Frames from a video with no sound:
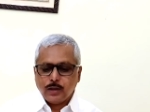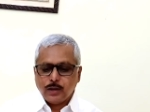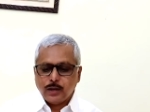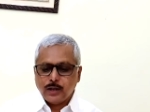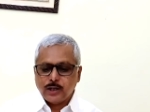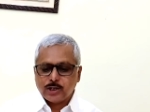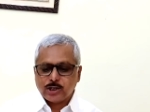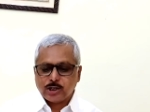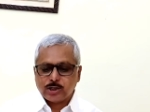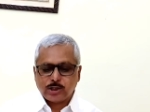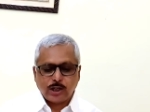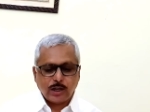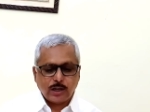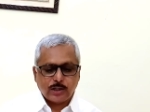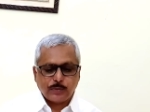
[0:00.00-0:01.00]
any such
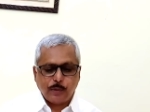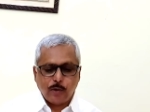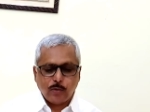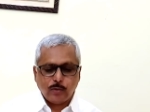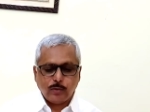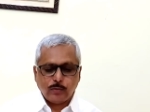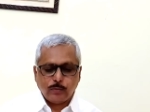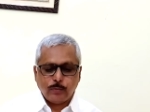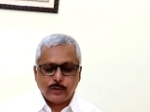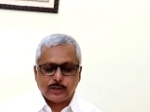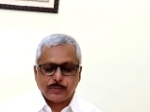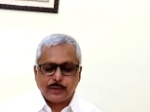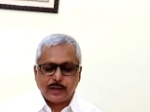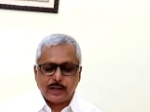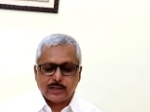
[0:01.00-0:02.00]
thing is found which
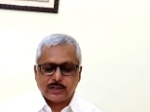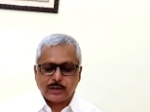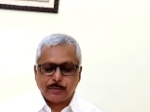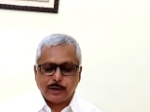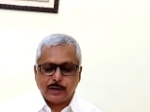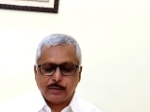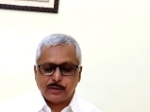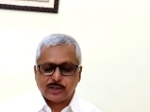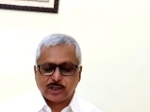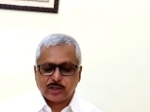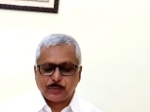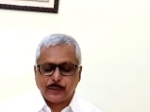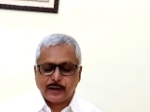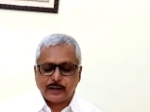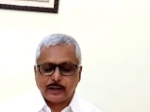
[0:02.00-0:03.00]
may reasonably be
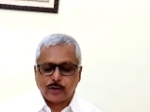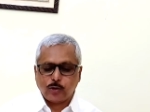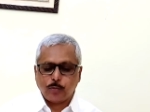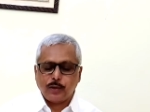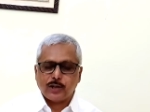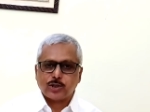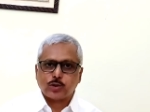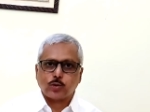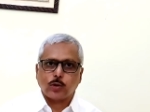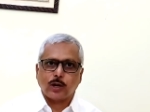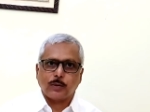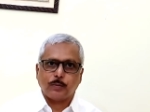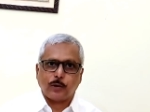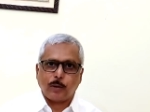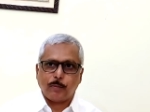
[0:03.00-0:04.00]
suspected to be a
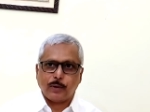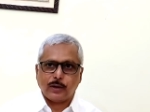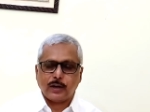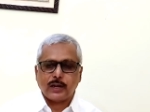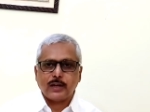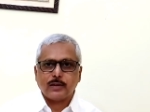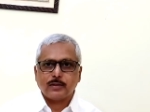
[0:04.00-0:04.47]
stolen property.